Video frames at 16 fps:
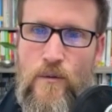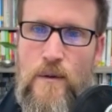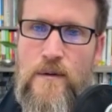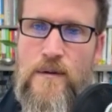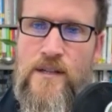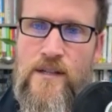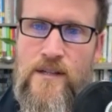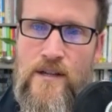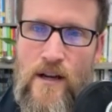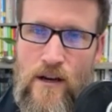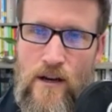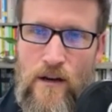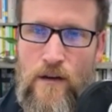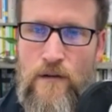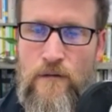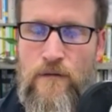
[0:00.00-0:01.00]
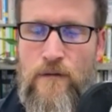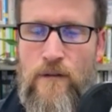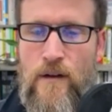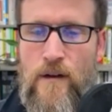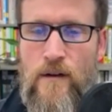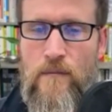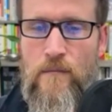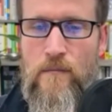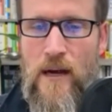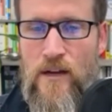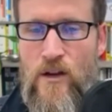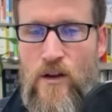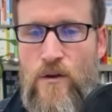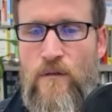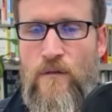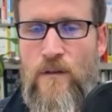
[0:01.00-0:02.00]
serve my
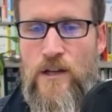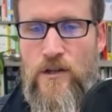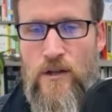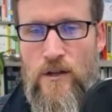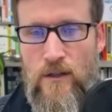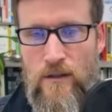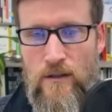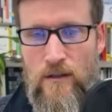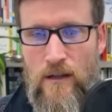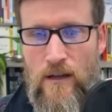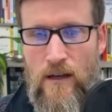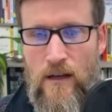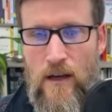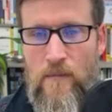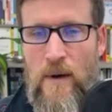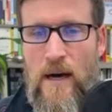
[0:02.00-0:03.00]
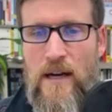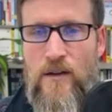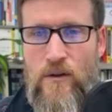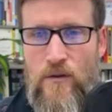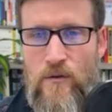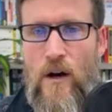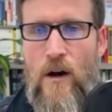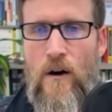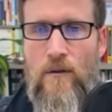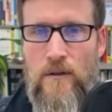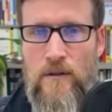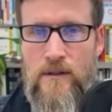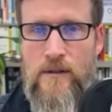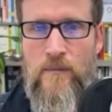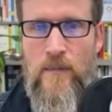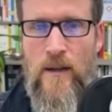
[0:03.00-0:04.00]
new vision and my new
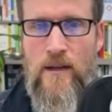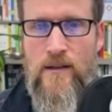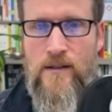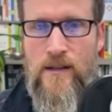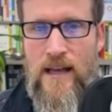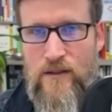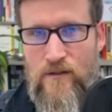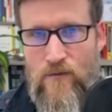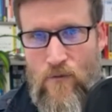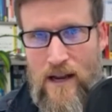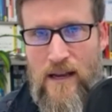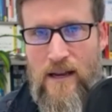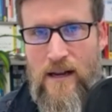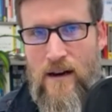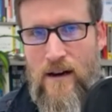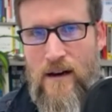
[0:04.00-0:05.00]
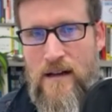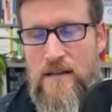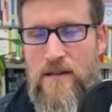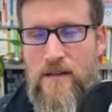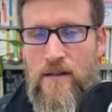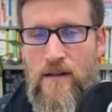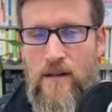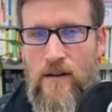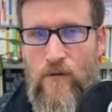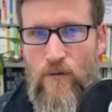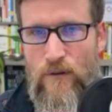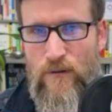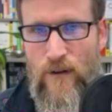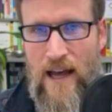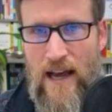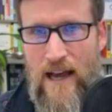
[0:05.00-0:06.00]
goals? So that's recognize,
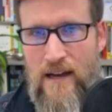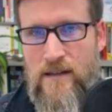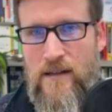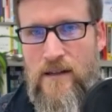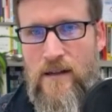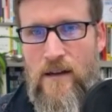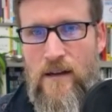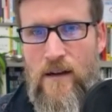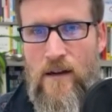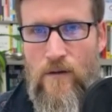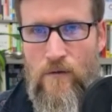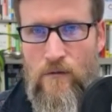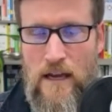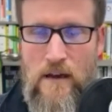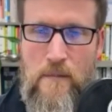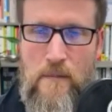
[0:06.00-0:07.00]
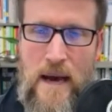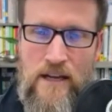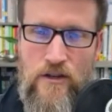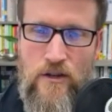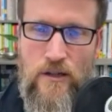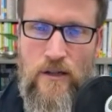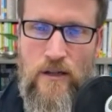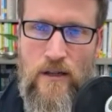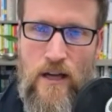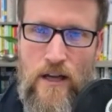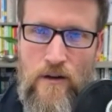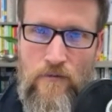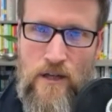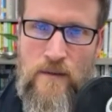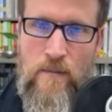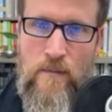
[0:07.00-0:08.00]
reflect, reimagine, and
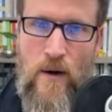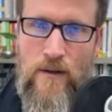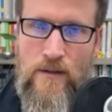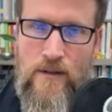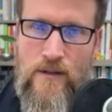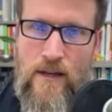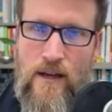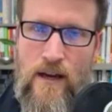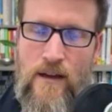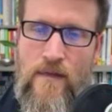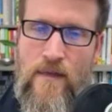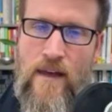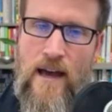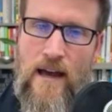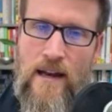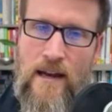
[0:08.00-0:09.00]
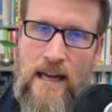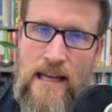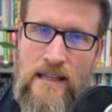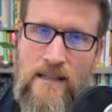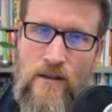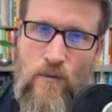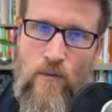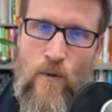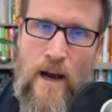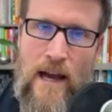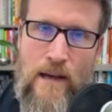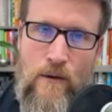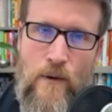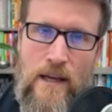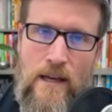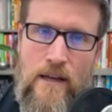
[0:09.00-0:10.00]
respond. And that is the way
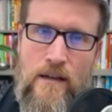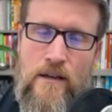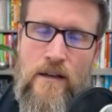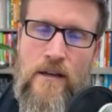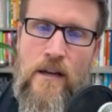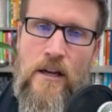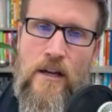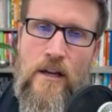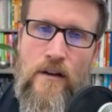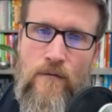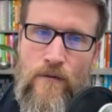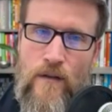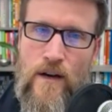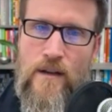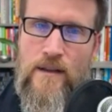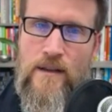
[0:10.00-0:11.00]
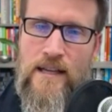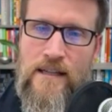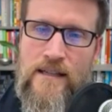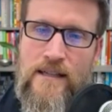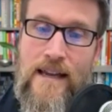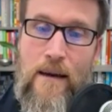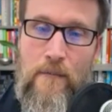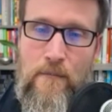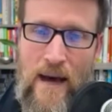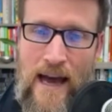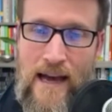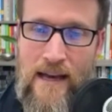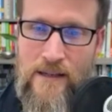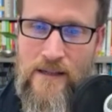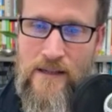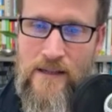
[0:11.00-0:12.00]
we can convert these
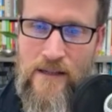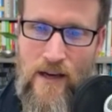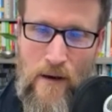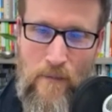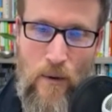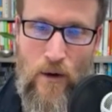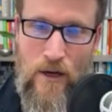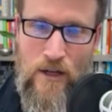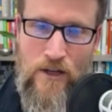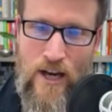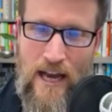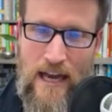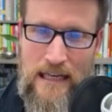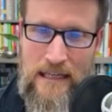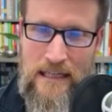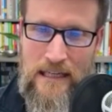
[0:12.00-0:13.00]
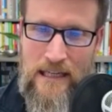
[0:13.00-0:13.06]
setbacks, a ball and chain,